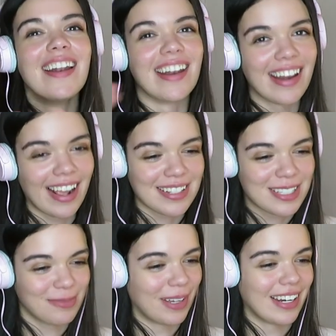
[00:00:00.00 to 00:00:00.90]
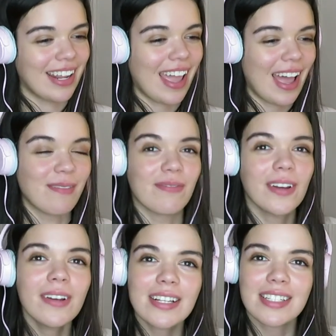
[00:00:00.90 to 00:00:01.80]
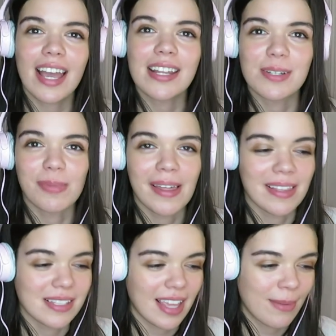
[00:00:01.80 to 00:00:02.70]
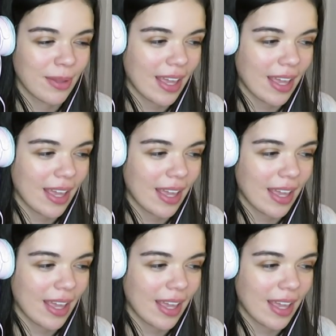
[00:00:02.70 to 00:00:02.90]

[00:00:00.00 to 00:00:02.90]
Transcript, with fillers: next Monday. I'm very excited to play this game